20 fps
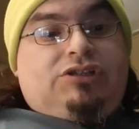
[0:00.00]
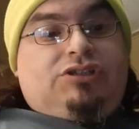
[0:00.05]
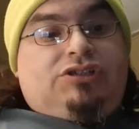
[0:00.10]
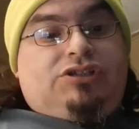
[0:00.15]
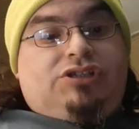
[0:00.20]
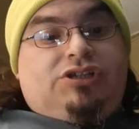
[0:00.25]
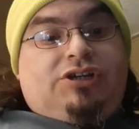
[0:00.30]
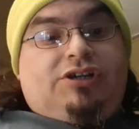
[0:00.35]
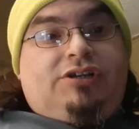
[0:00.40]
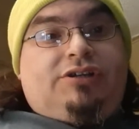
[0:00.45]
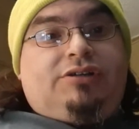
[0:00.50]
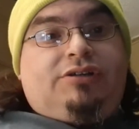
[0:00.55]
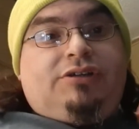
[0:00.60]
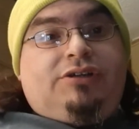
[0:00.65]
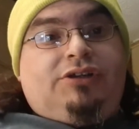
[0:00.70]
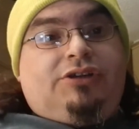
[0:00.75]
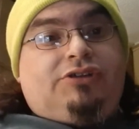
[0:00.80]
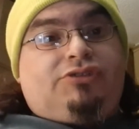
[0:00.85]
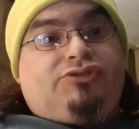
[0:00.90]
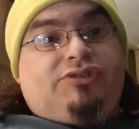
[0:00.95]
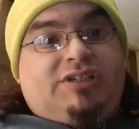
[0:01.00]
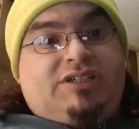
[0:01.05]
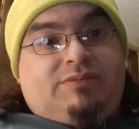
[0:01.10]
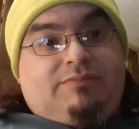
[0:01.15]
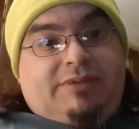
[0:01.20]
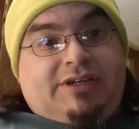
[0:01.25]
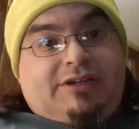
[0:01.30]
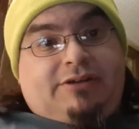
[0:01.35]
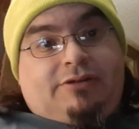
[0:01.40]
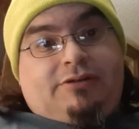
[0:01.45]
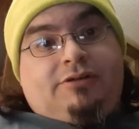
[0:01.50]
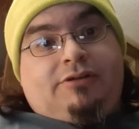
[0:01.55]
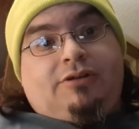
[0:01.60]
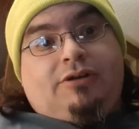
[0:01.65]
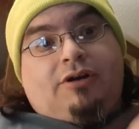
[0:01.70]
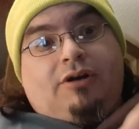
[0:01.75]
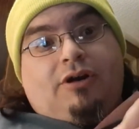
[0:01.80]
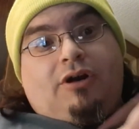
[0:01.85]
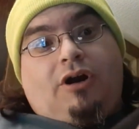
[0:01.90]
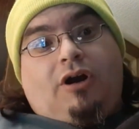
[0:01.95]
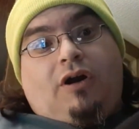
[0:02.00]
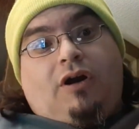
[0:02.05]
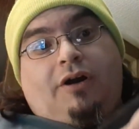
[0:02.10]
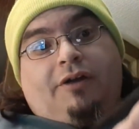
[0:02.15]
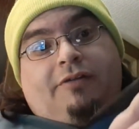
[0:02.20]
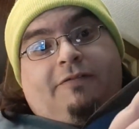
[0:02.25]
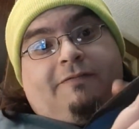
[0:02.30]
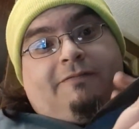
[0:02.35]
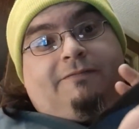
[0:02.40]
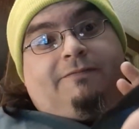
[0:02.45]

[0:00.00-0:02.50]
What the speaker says: Turn your transmitter on